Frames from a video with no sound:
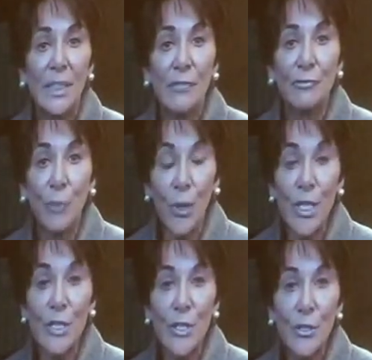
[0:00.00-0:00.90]

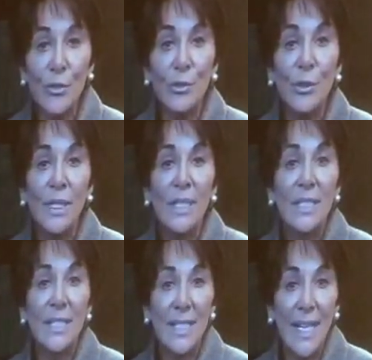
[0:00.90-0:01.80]
42
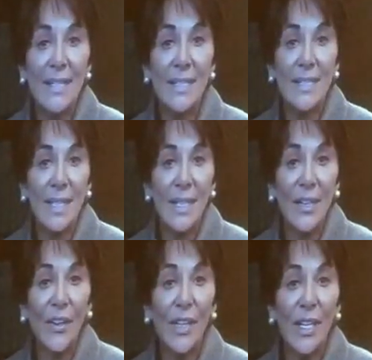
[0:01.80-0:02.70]
states in
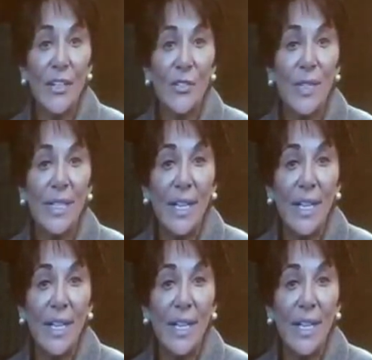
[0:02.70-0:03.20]
our country